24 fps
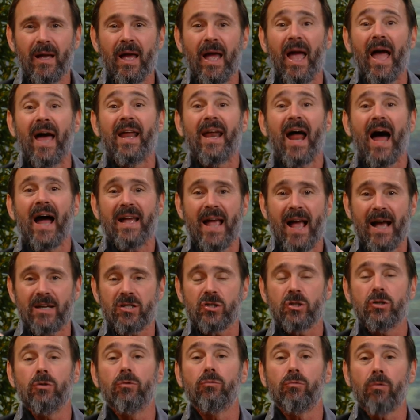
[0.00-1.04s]
And I ask
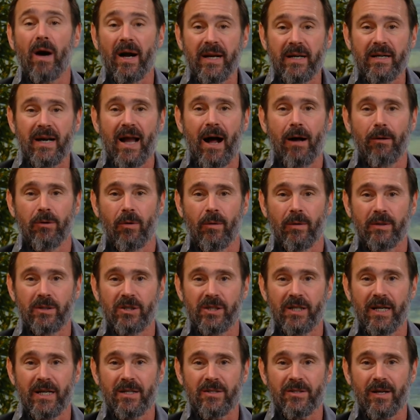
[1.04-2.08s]
you right now, Lord
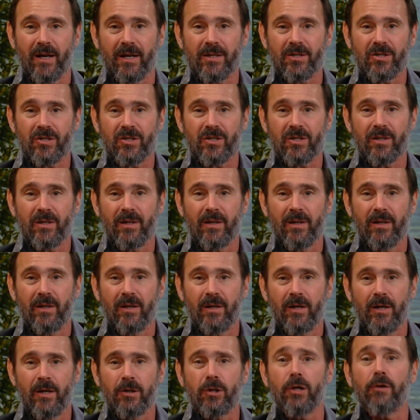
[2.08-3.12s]
Jesus,
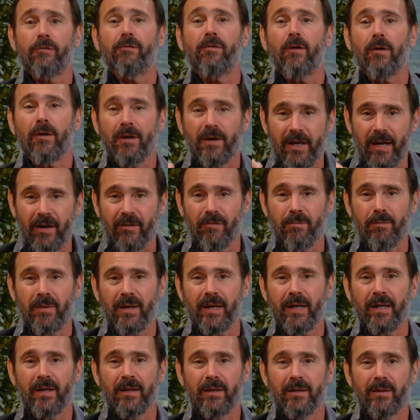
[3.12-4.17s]
to forgive
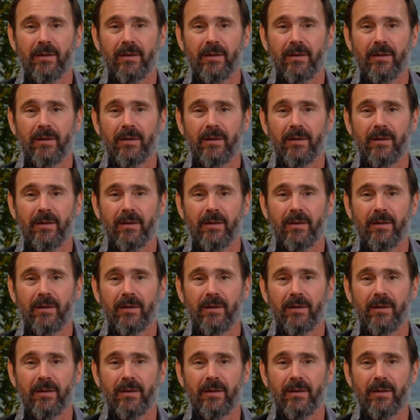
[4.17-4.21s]
me,